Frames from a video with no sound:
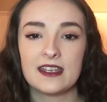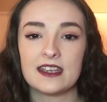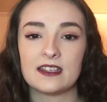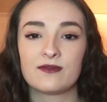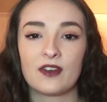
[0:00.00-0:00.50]

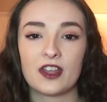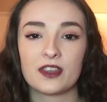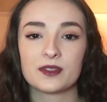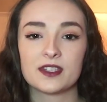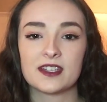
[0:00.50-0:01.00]
His
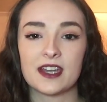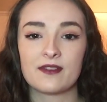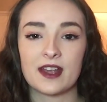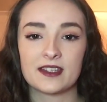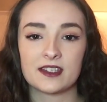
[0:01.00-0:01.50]
father was a
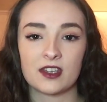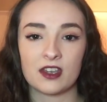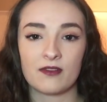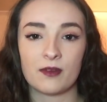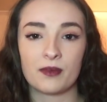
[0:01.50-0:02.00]
director
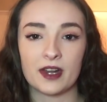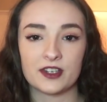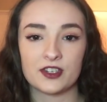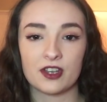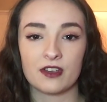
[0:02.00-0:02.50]
of a
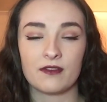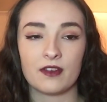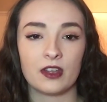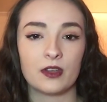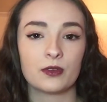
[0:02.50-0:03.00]
branch of
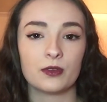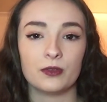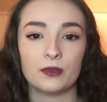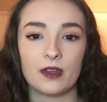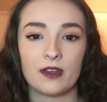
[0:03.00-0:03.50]

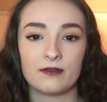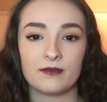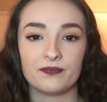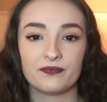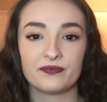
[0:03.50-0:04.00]

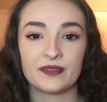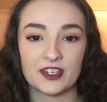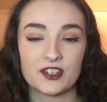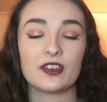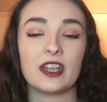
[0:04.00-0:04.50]

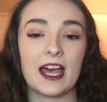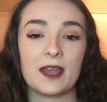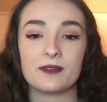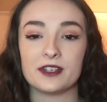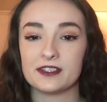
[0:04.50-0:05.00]
national
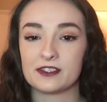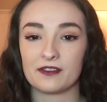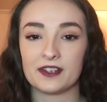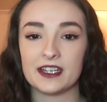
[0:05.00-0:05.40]
libraries,